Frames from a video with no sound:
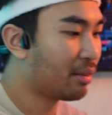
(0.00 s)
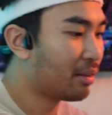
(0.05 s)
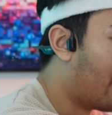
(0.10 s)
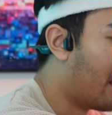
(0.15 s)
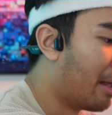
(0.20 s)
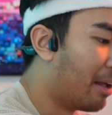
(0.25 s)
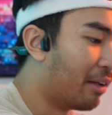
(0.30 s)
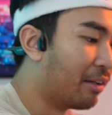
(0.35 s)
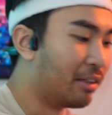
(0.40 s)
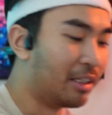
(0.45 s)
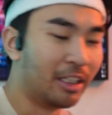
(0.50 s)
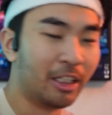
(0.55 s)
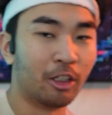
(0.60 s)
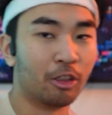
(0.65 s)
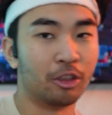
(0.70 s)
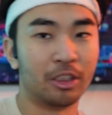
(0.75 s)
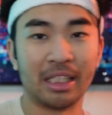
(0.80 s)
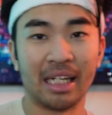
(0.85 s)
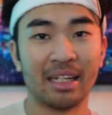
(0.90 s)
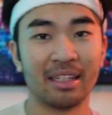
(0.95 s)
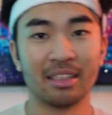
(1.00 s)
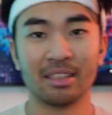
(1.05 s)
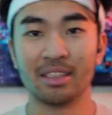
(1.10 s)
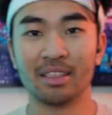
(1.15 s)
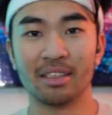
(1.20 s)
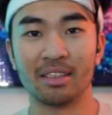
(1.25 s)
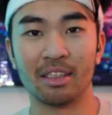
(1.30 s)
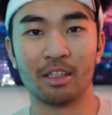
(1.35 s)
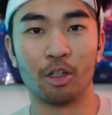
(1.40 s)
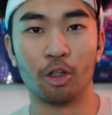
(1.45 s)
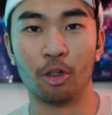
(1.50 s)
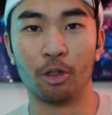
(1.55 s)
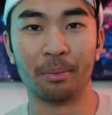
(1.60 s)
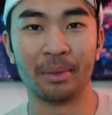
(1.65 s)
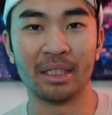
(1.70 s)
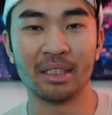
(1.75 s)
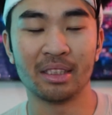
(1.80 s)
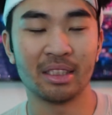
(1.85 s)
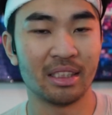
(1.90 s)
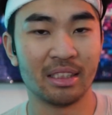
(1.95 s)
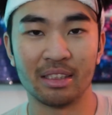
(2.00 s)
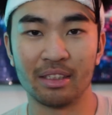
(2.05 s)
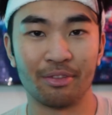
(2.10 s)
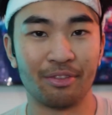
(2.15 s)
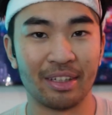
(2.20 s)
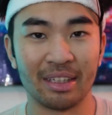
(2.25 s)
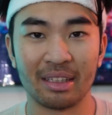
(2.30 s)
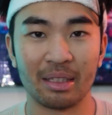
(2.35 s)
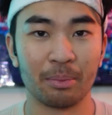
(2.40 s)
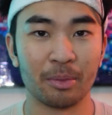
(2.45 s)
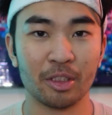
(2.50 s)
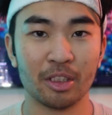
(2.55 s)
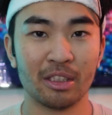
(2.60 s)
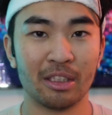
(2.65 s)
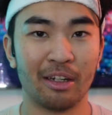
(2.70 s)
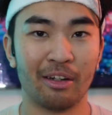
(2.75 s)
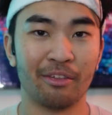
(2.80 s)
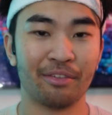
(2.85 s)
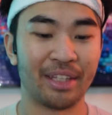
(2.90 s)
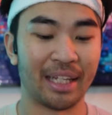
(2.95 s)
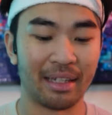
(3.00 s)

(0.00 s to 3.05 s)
And, Janice is the homie. She's a victim herself.